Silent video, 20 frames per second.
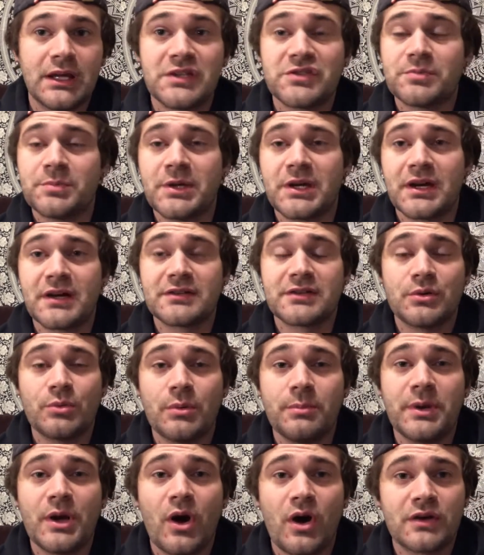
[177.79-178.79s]
It's because it
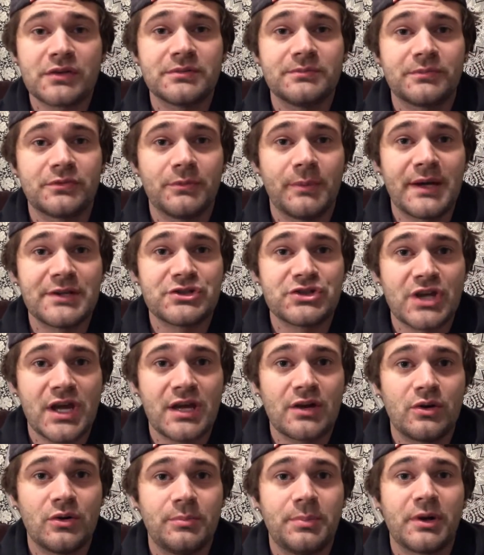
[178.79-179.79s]
would be awesome for my
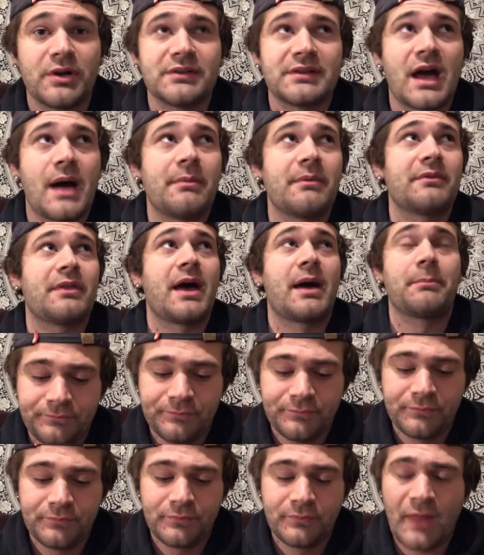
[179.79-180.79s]
channel, but on top of that,
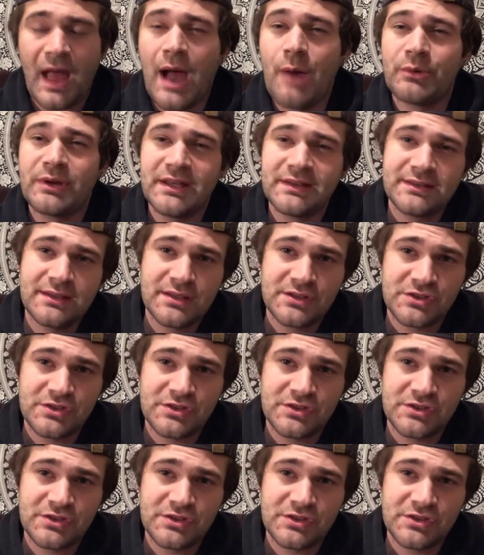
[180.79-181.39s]
I would get the